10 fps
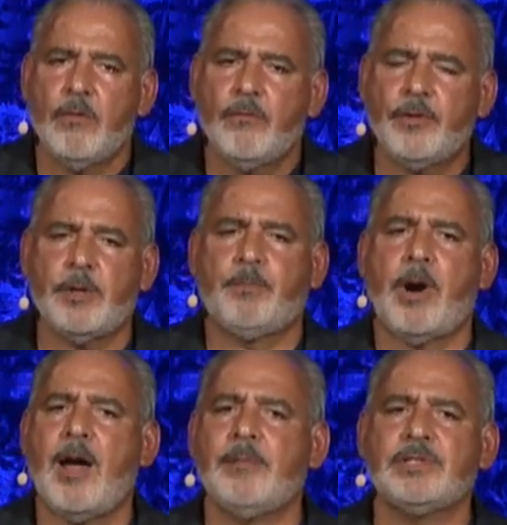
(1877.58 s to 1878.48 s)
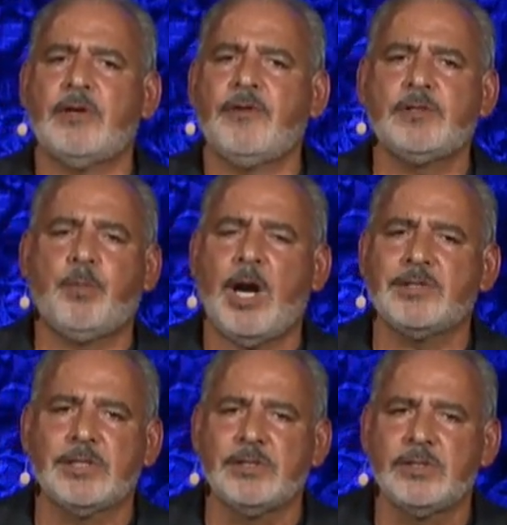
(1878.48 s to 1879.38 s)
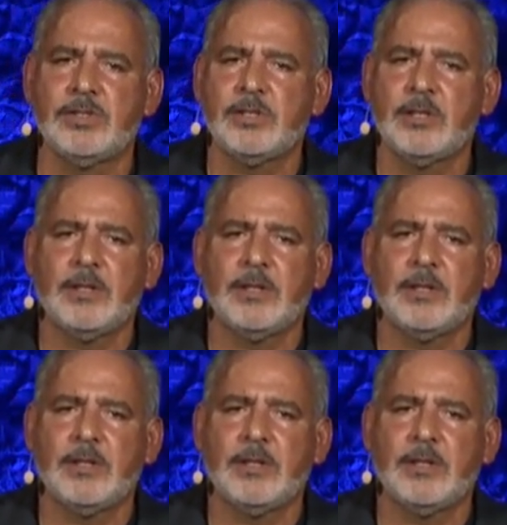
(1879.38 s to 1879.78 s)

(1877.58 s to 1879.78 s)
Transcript: for the promise of His presence?